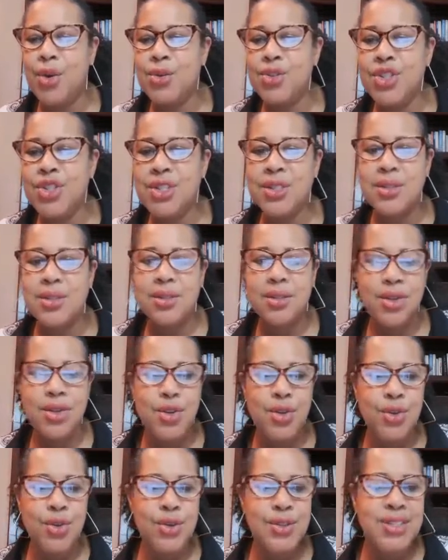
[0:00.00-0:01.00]
Just
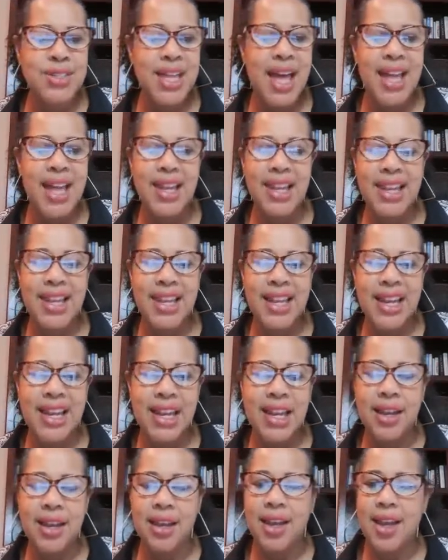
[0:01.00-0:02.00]
use that
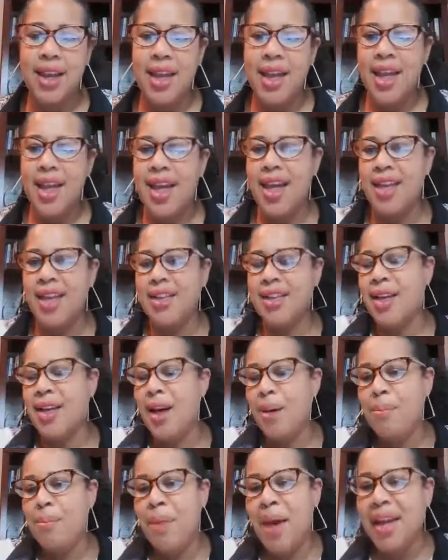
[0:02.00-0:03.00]
link and
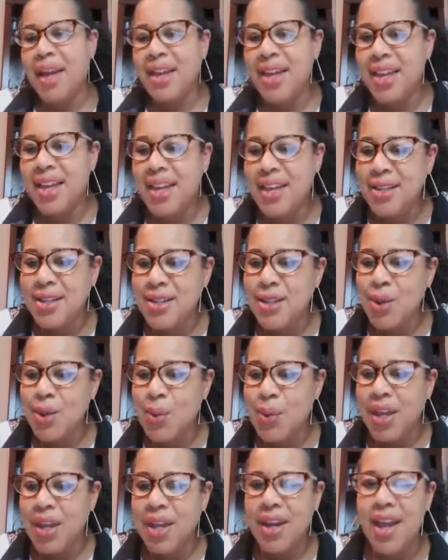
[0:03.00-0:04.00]
come back in so
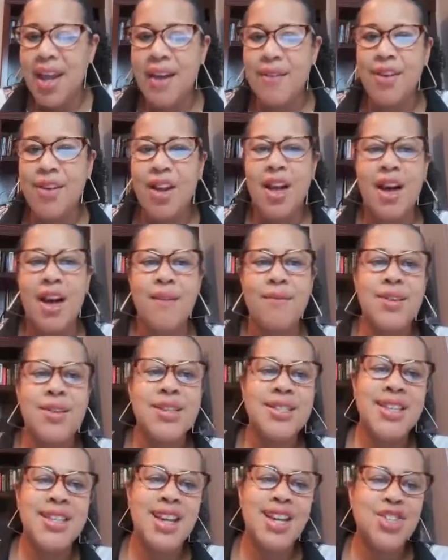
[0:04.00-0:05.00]
we can have a
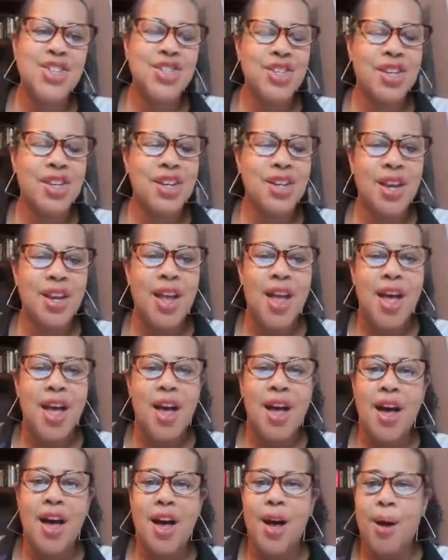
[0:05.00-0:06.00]
conversation
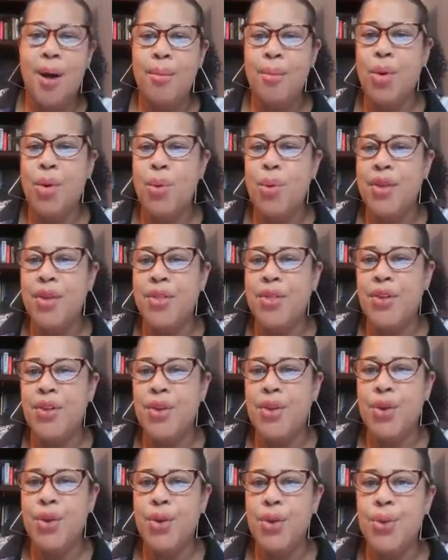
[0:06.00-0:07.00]
with
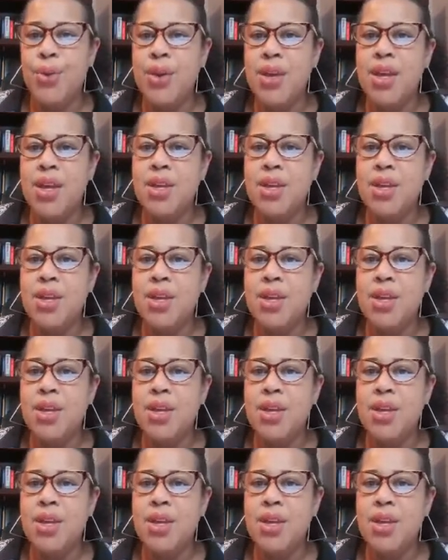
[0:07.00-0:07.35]
you.